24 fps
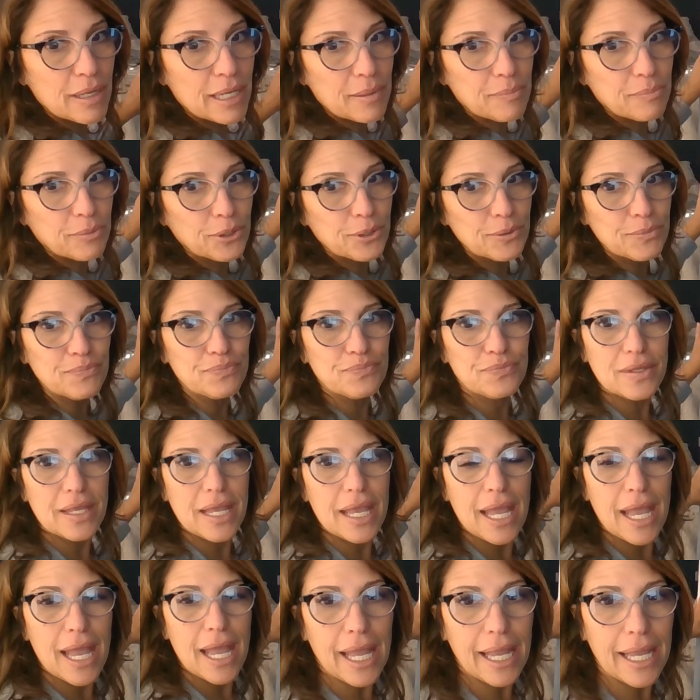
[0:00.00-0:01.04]
paper,
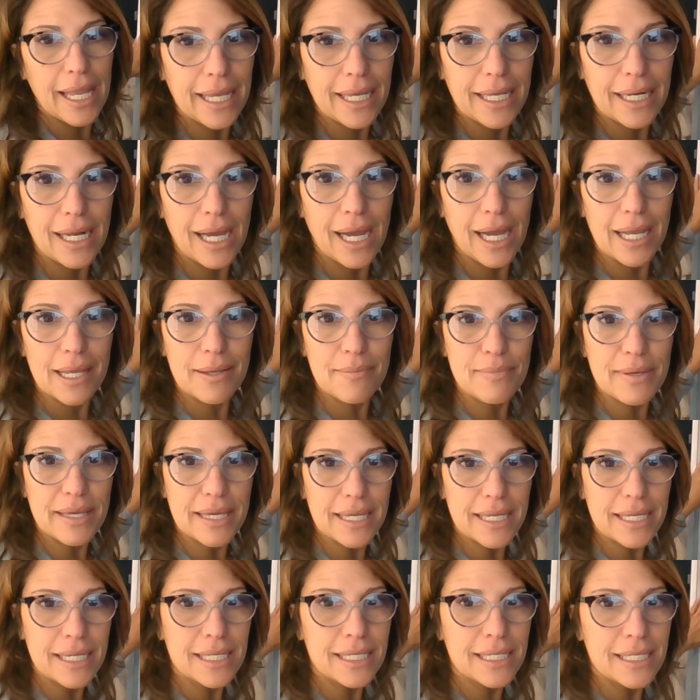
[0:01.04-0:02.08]
and I
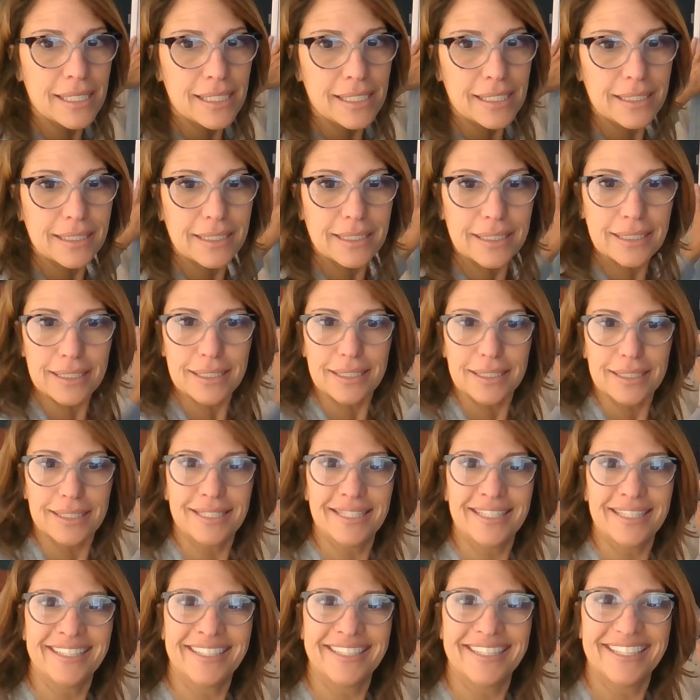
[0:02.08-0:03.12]
made,
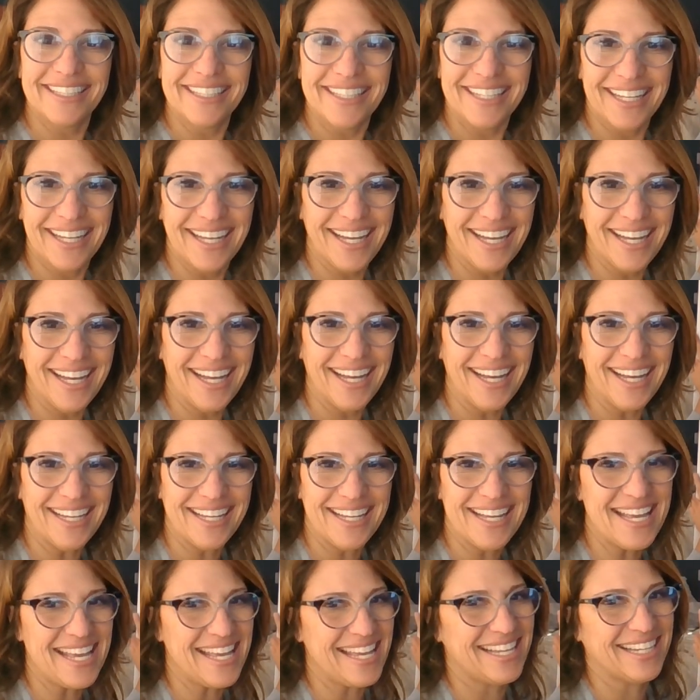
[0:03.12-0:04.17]

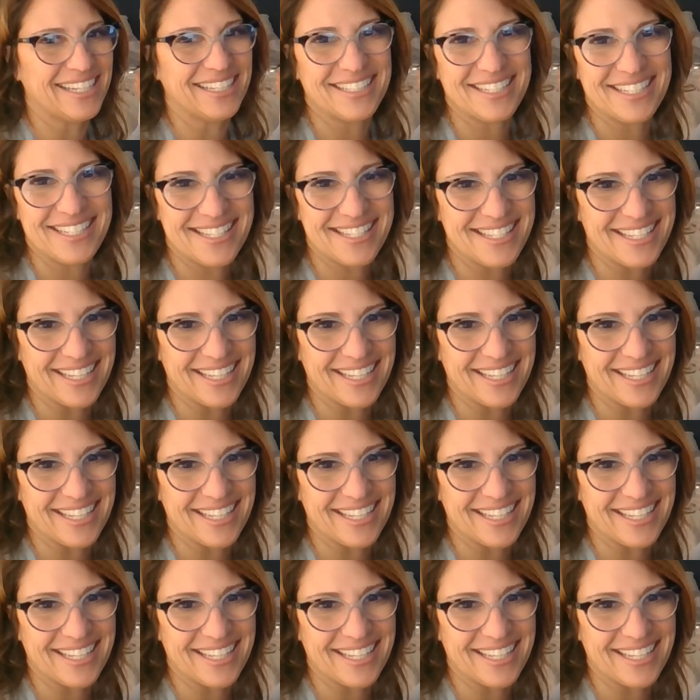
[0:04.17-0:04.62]
hang on just a